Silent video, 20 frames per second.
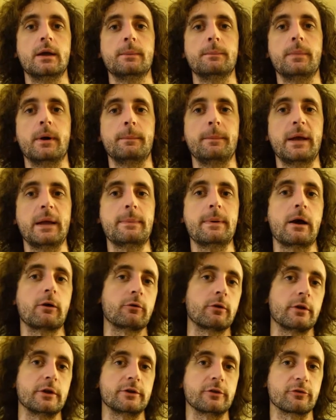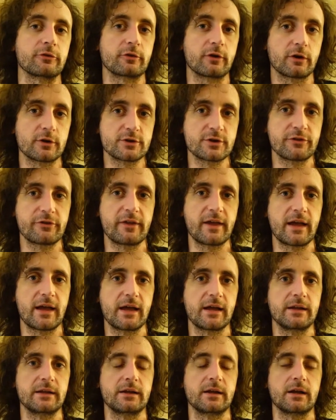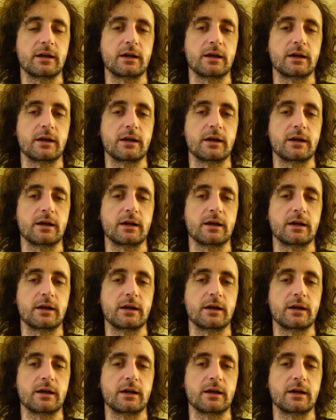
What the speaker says: but PayPal really discourages that.